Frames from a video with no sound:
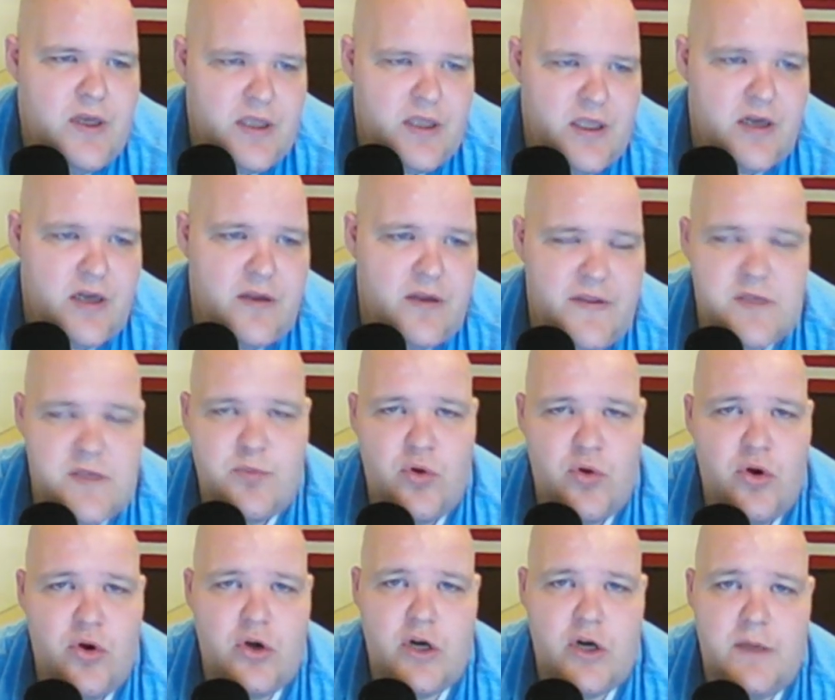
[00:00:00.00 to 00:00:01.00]
get on these
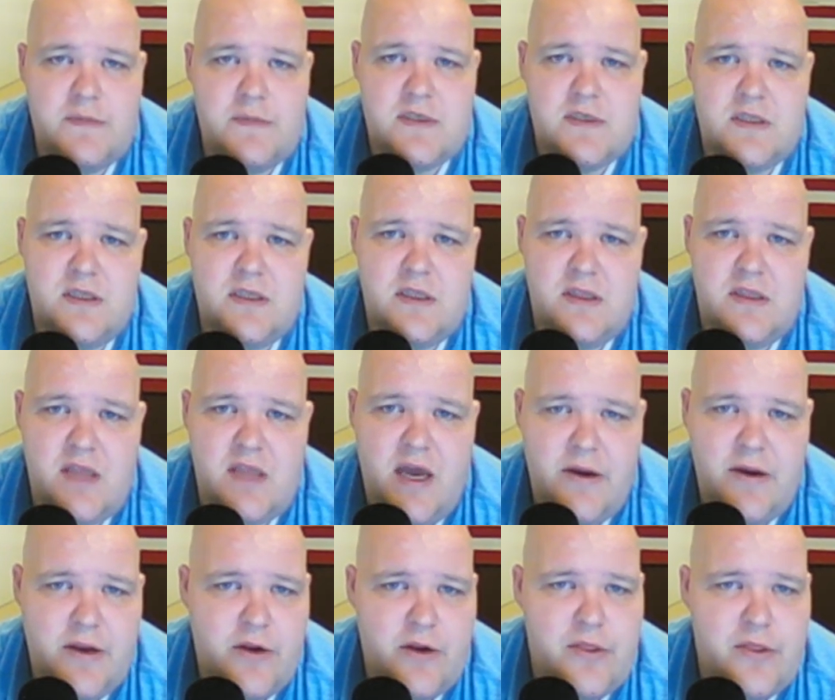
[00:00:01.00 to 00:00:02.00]
programs, and I
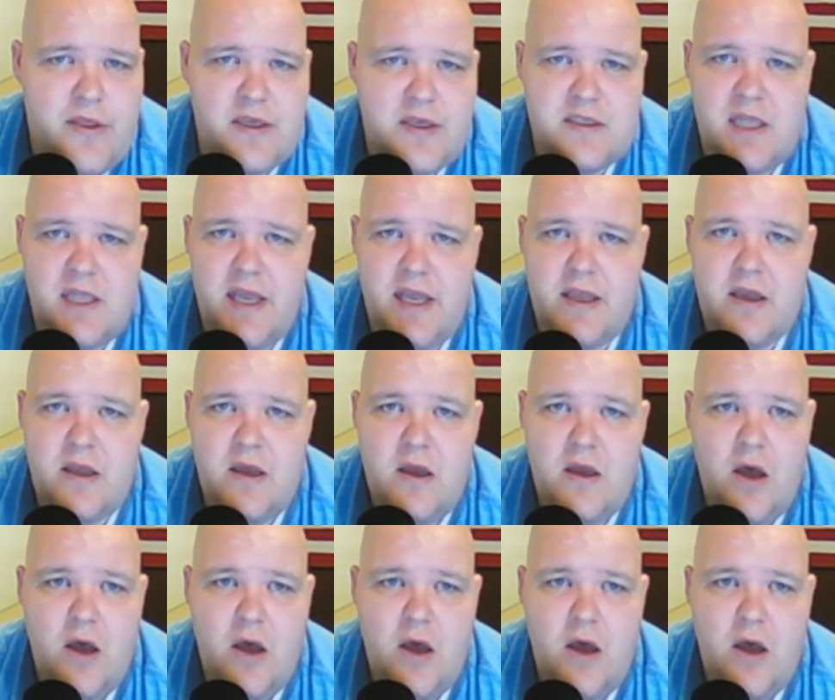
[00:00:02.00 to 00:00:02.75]
would hear things like,